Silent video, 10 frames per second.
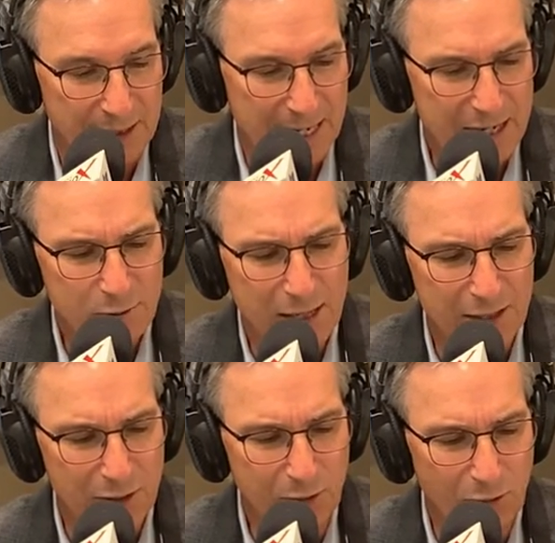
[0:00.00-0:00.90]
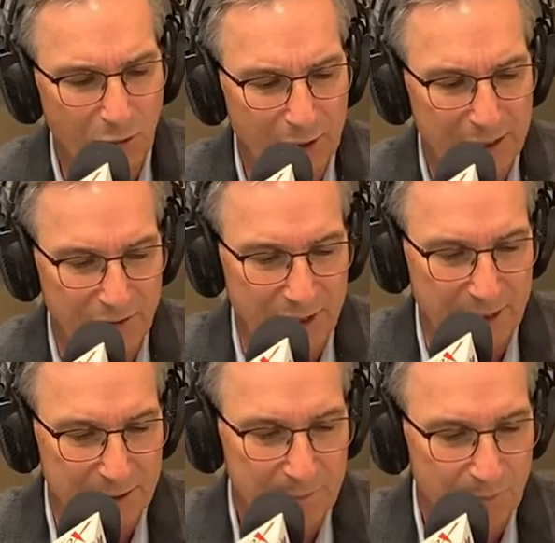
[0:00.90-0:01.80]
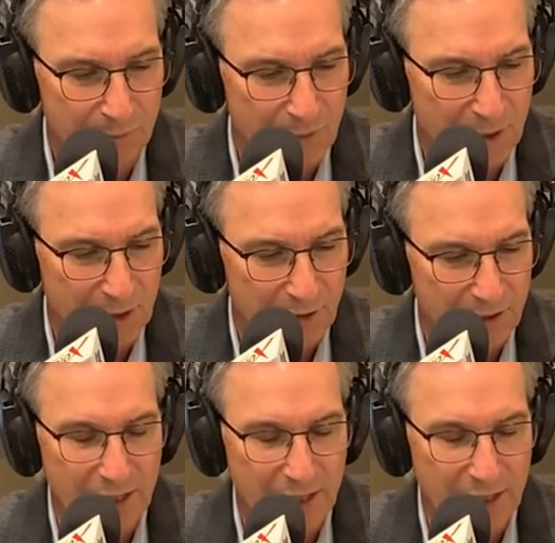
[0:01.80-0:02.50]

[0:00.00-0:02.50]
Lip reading: how do I use LinkedIn to